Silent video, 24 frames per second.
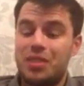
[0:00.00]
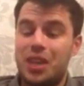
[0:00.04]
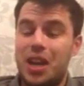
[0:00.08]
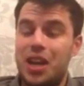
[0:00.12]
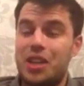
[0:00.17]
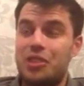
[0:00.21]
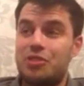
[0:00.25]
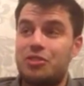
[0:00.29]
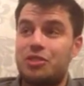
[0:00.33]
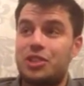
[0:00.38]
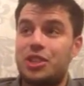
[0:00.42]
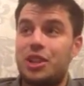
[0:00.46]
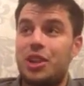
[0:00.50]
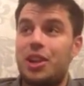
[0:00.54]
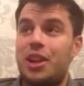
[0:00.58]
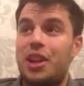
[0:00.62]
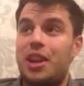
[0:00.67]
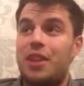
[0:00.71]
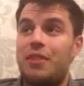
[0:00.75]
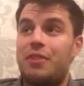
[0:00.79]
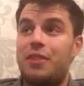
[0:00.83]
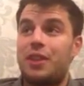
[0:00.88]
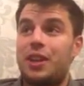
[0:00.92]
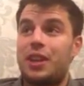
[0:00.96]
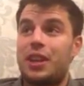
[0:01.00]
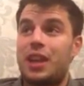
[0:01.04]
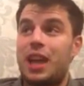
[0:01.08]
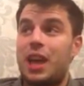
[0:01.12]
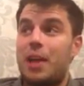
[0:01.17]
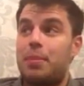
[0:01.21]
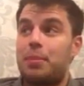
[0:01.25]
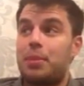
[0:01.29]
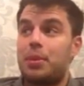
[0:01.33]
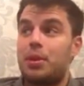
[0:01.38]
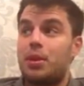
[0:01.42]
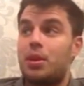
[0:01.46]
as a result anything can
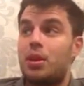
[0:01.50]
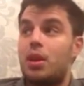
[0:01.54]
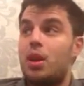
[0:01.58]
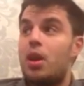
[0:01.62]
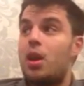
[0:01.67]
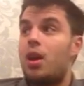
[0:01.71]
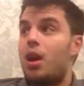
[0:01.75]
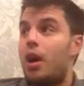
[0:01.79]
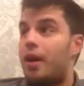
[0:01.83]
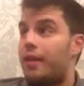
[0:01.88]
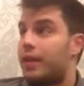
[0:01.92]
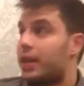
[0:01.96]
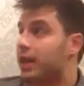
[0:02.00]
happen. I